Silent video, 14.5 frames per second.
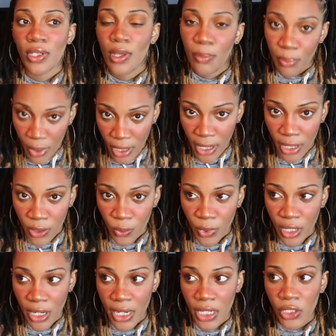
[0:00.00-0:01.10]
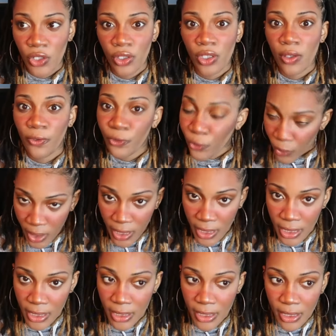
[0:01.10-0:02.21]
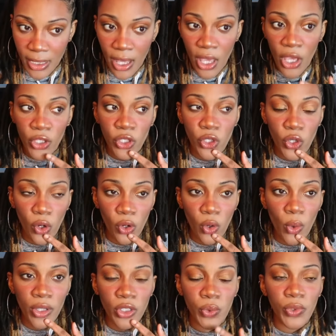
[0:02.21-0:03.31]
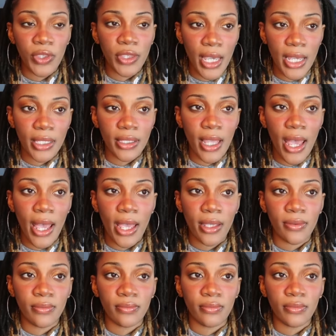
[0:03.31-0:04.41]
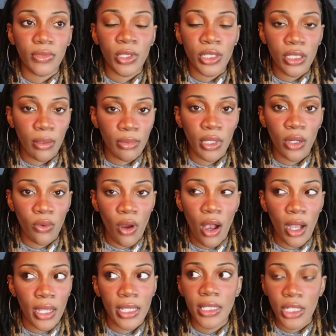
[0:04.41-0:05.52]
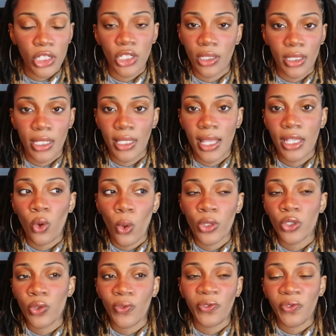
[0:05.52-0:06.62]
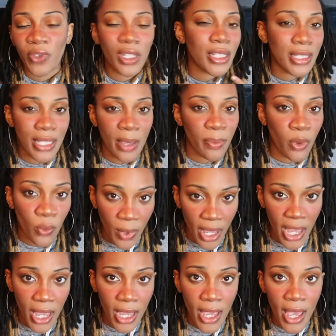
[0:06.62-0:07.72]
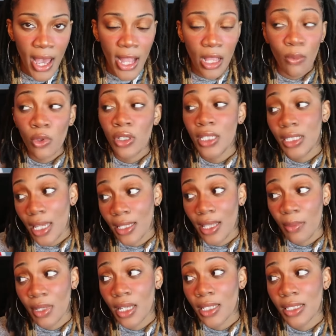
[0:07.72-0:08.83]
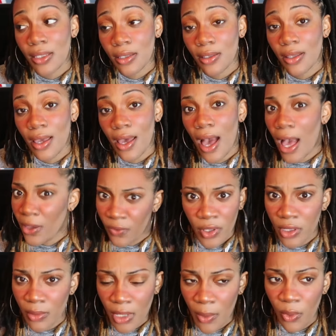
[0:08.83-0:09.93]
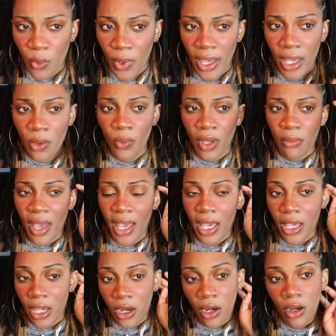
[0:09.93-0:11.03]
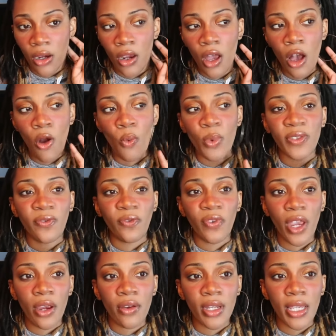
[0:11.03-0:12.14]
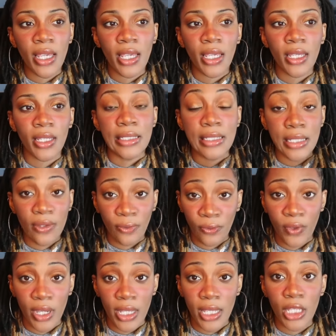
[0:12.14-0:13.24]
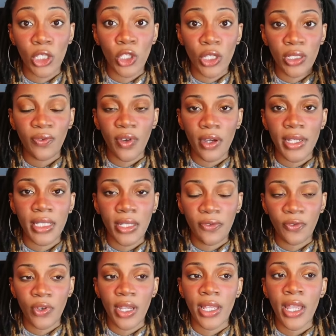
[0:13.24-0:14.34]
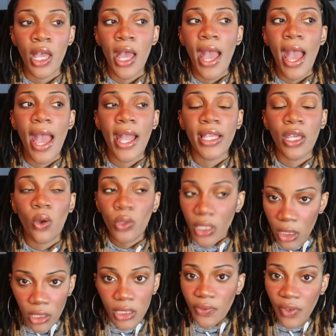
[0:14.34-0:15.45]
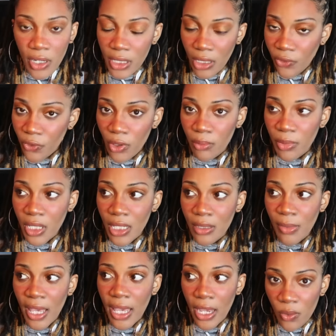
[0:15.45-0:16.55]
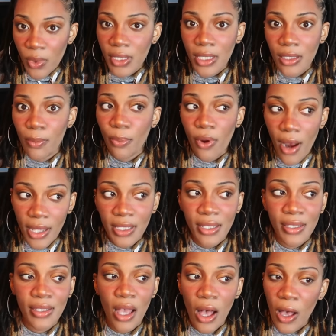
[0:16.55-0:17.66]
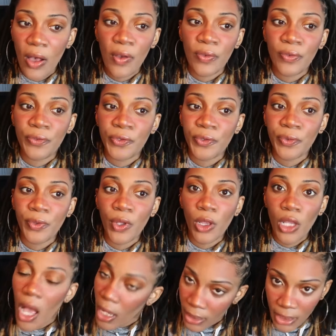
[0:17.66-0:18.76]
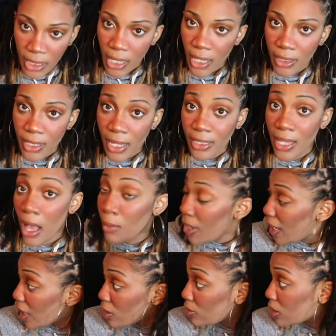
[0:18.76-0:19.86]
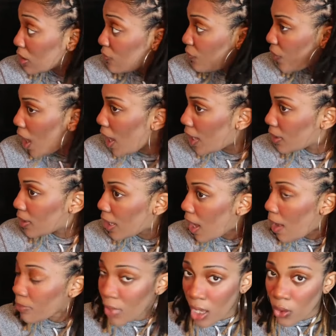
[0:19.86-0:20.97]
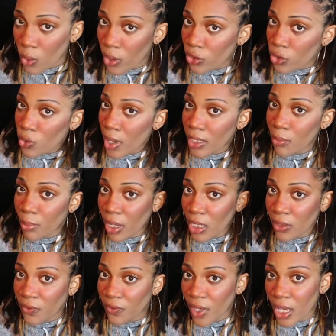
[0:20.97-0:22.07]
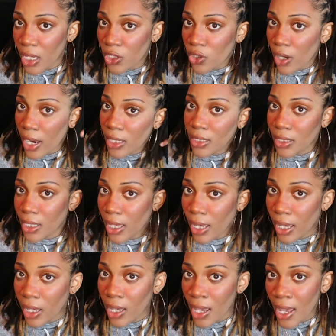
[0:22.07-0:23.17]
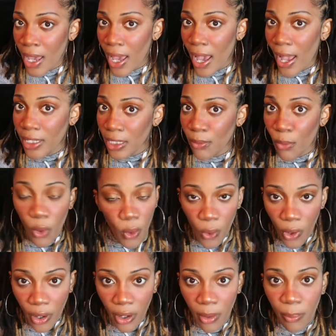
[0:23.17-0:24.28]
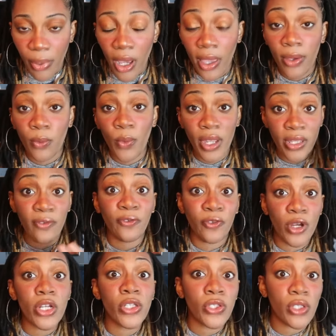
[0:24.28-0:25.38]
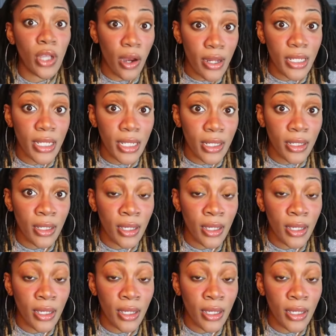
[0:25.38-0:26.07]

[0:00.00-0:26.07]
to bud, when your hair starts to frizz, you're going to think that there's something wrong initially. You're going to feel a type of way, and I'm only saying that because I felt some type of way when my hair was very different. It looked very different, and it only looked very different because my hair was in the process of locking. Like, now my hair looks fine. Like, I'm not going through any budding phase or anything anymore. But when it first started,